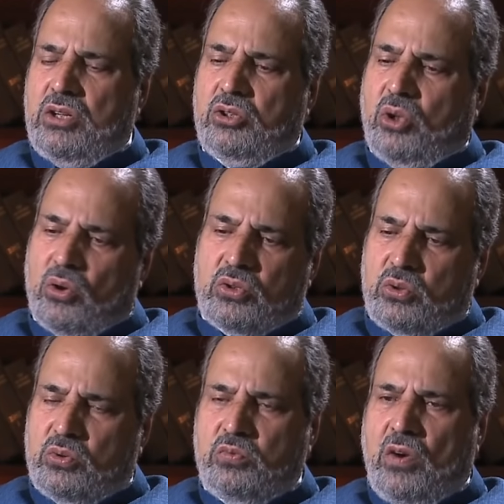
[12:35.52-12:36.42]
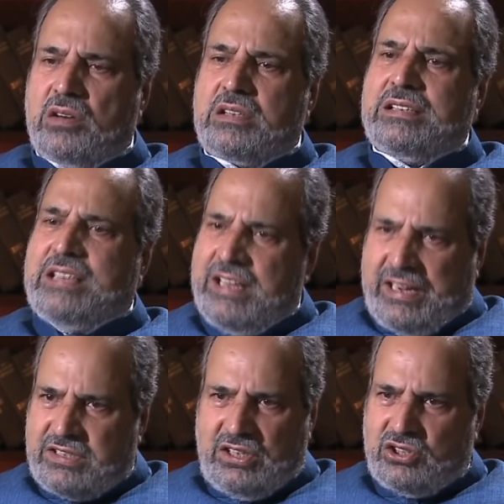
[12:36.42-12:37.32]
those who want
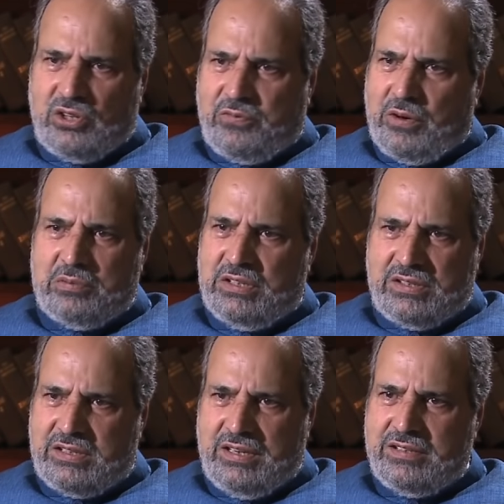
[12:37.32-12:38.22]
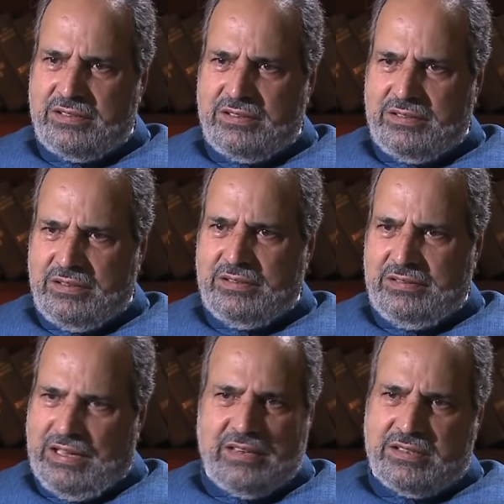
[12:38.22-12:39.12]
de-accession from the state, okay.
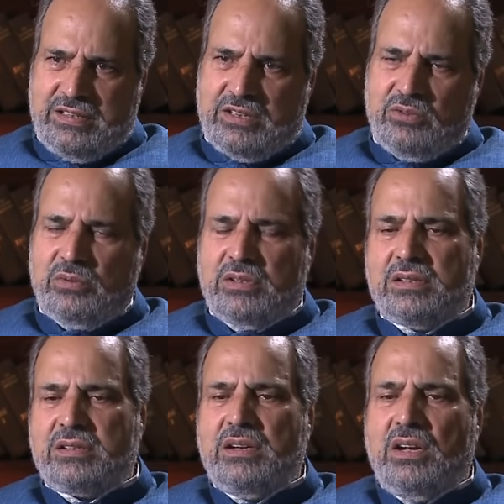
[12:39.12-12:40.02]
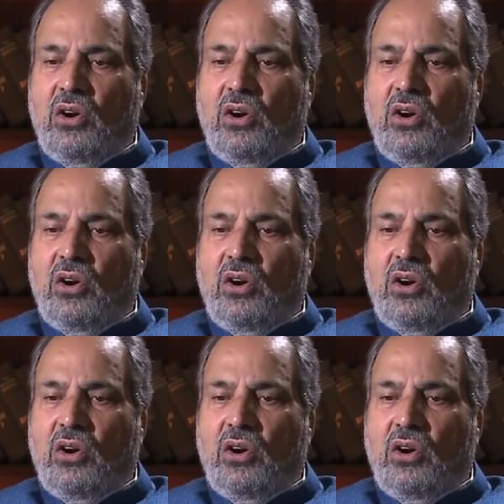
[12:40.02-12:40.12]
they are stakeholders.